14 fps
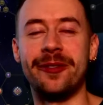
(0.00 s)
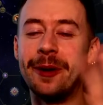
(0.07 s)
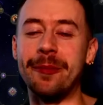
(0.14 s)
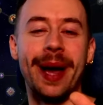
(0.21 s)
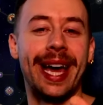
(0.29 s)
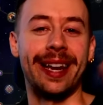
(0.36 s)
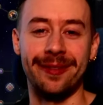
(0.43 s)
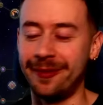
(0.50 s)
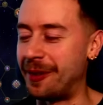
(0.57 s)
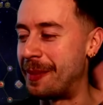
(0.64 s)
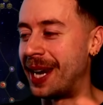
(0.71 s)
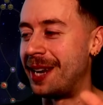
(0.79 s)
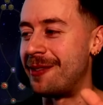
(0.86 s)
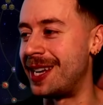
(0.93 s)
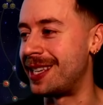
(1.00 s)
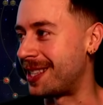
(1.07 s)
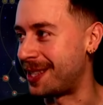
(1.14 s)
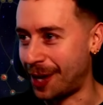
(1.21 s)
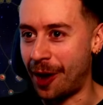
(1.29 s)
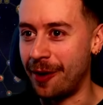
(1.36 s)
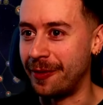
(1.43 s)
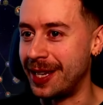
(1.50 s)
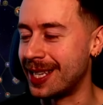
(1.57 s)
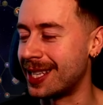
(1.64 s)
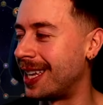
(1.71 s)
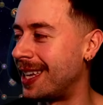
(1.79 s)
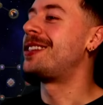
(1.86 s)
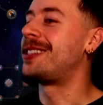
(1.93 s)
bad for many reasons,
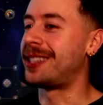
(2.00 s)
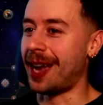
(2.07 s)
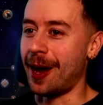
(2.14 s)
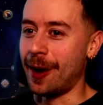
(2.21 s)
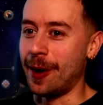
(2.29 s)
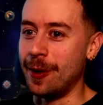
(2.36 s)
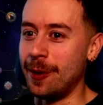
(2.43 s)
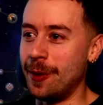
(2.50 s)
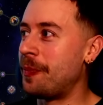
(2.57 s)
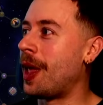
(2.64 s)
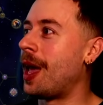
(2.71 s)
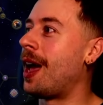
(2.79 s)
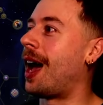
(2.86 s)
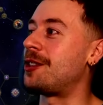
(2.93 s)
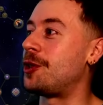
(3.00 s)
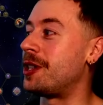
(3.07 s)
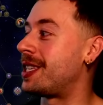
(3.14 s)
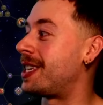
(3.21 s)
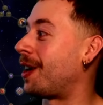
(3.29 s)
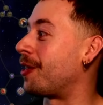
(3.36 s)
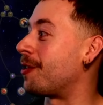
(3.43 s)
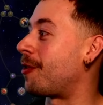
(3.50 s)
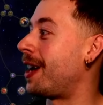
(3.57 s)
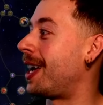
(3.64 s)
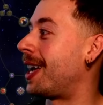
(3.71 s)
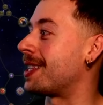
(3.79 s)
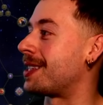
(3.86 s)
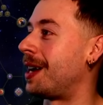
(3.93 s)
obviously. So, as you can see on the
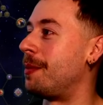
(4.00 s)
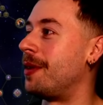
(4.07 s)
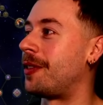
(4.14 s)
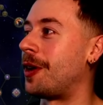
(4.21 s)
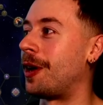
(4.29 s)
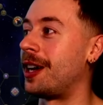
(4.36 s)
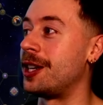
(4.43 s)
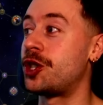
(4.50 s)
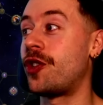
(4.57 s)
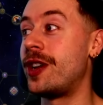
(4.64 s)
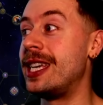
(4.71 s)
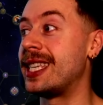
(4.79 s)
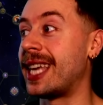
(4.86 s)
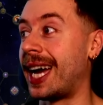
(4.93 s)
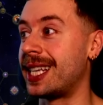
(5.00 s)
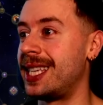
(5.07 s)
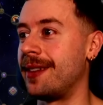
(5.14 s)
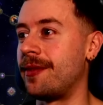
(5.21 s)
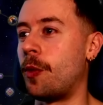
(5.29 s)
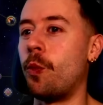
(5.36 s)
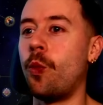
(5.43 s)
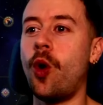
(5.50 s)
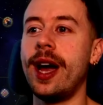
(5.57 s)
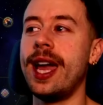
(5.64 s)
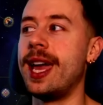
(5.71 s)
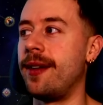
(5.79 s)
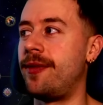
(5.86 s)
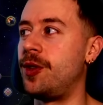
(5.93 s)
right-hand side, we've got like trees active. And what
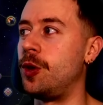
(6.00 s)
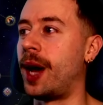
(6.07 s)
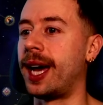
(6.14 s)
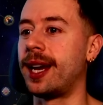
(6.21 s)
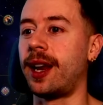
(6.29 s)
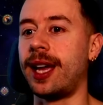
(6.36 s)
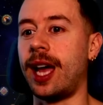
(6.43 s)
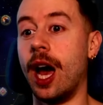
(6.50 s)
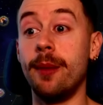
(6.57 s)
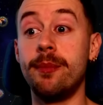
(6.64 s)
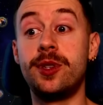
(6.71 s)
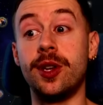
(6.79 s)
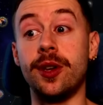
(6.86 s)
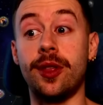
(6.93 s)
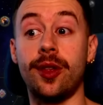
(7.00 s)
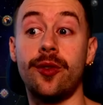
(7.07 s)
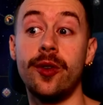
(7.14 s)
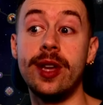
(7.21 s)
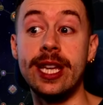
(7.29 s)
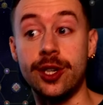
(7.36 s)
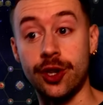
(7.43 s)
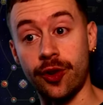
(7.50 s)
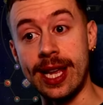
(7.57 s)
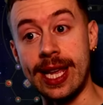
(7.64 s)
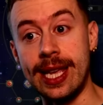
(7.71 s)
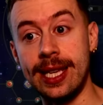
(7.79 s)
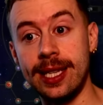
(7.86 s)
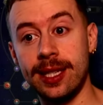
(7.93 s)
if you had like up to 3
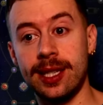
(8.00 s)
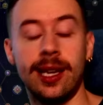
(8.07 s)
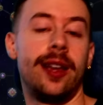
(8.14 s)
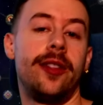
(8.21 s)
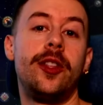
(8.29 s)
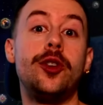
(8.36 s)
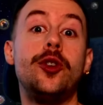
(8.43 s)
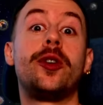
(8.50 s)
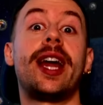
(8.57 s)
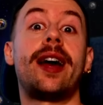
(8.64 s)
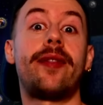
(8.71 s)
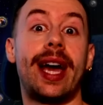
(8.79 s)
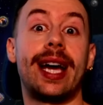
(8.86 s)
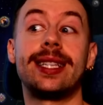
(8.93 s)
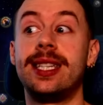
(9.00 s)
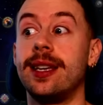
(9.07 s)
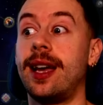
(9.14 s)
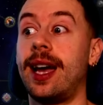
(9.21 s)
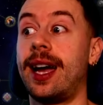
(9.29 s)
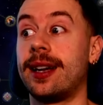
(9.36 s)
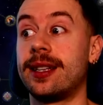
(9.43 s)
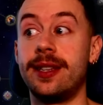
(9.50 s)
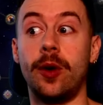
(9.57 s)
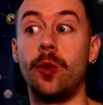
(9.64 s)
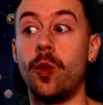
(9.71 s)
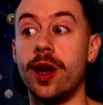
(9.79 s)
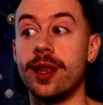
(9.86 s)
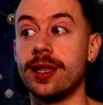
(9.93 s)
trees that you could have active
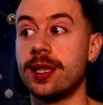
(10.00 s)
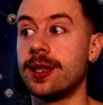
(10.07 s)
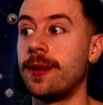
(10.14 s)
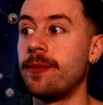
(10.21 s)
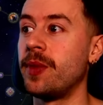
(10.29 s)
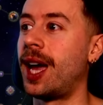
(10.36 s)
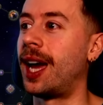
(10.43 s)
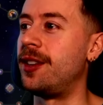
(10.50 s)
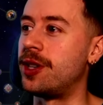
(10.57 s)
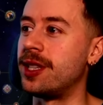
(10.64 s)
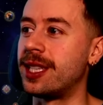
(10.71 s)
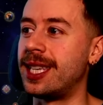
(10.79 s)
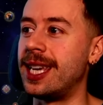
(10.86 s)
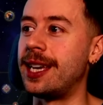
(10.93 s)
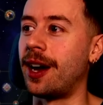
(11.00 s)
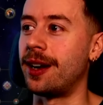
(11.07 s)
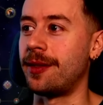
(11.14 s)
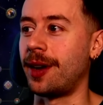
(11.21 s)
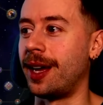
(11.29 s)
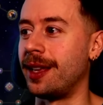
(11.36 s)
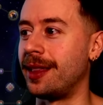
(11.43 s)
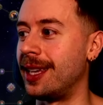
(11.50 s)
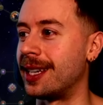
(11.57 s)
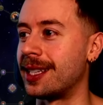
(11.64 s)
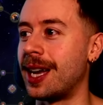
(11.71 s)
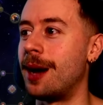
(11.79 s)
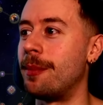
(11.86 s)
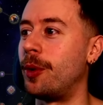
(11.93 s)
at once? And you can see kind of like the
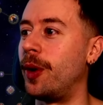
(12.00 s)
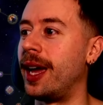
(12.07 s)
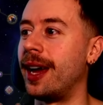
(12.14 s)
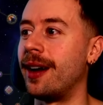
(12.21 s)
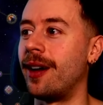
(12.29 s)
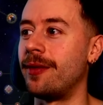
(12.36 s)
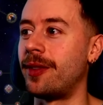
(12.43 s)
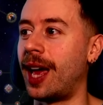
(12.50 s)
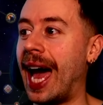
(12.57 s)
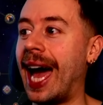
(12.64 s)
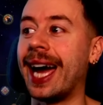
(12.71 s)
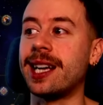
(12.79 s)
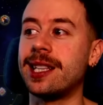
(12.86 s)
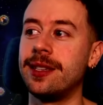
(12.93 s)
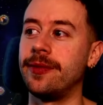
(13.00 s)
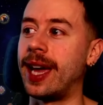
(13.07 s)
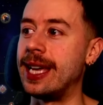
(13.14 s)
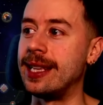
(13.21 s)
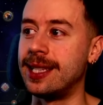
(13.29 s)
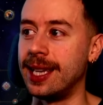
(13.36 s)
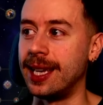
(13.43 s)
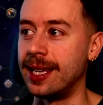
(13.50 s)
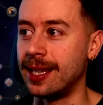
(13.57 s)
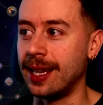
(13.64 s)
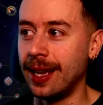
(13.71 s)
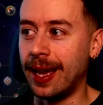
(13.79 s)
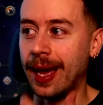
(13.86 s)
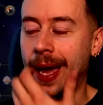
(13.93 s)
example here, I've like activated
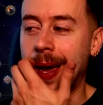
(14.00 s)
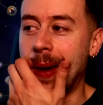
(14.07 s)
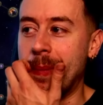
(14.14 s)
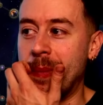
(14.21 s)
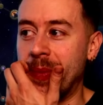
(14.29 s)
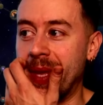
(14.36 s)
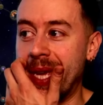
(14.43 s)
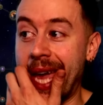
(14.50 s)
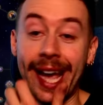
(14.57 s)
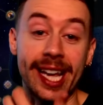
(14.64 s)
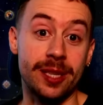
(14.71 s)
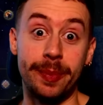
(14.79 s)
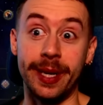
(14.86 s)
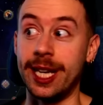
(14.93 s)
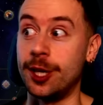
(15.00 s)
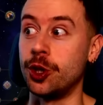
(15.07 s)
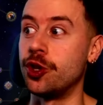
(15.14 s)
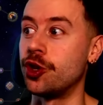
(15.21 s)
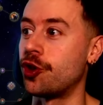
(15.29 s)
the expedition